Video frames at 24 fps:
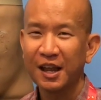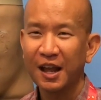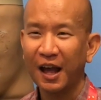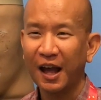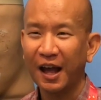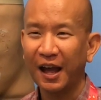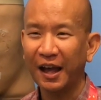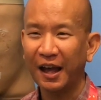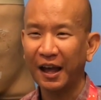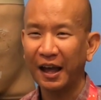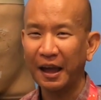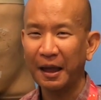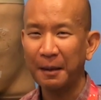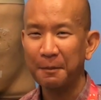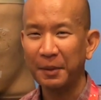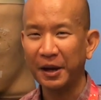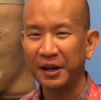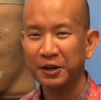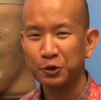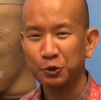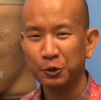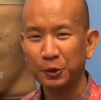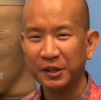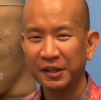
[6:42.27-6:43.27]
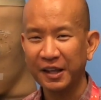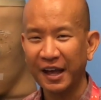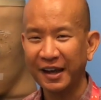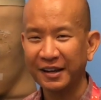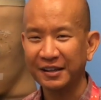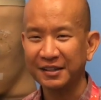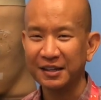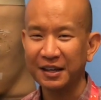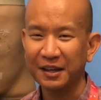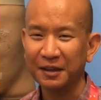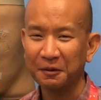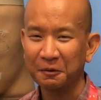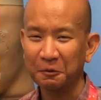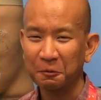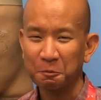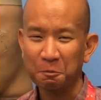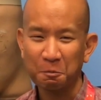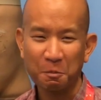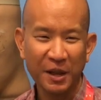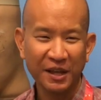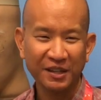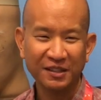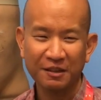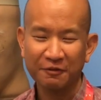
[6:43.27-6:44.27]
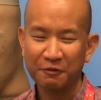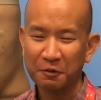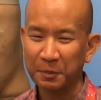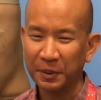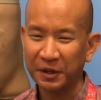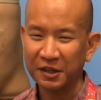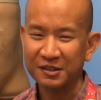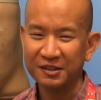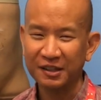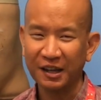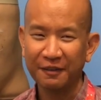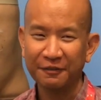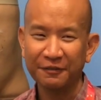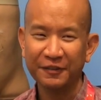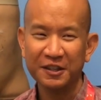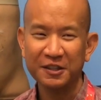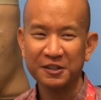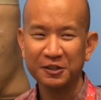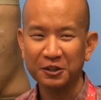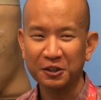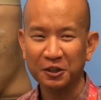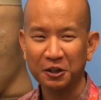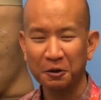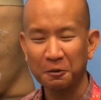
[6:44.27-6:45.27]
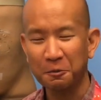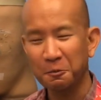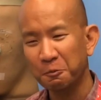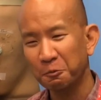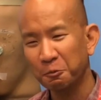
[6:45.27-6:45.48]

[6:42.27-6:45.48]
And by doing that, it makes everybody's life easier,